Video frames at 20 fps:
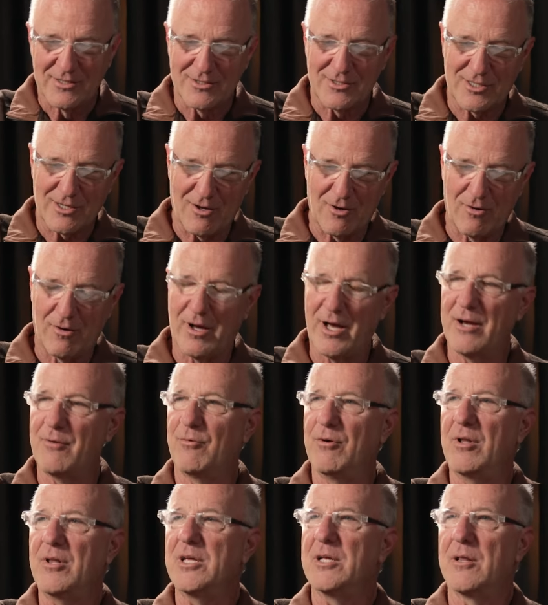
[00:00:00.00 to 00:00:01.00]
So I
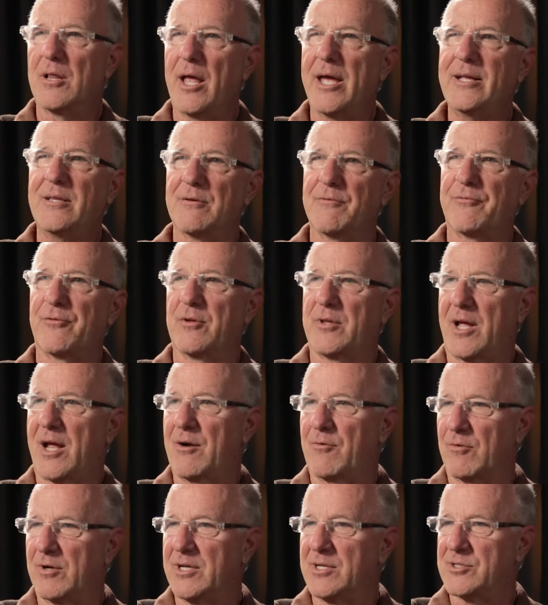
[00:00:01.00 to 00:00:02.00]
really liked it for
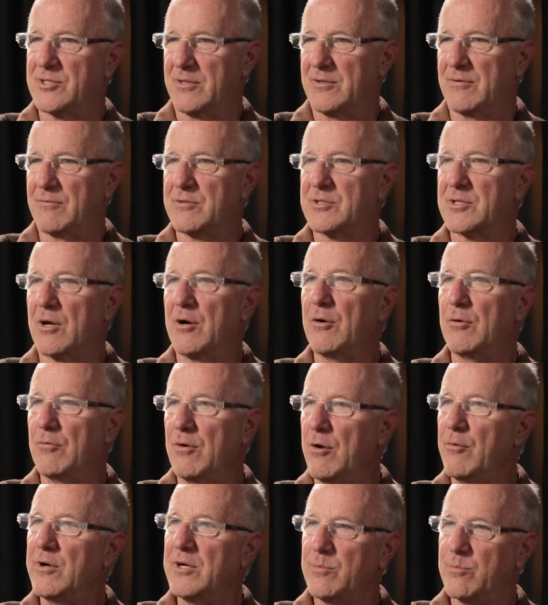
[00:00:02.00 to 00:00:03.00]
that reason. It was a
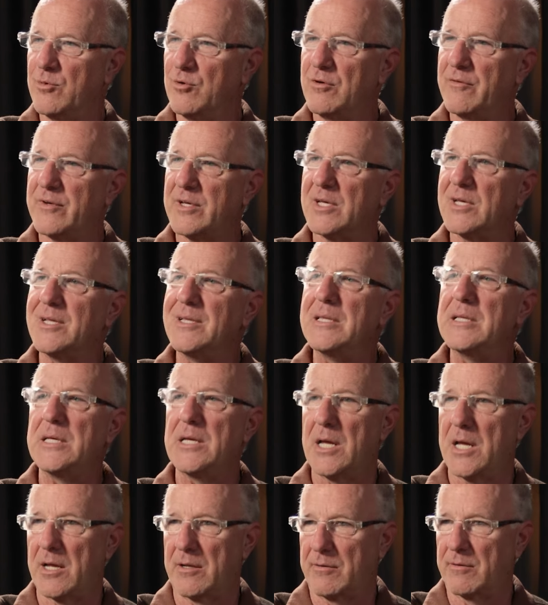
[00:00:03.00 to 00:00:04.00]
heroic movie in
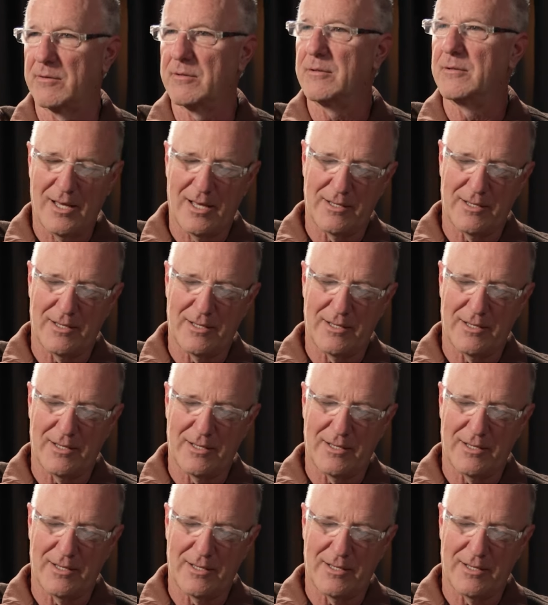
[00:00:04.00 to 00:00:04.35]
the end.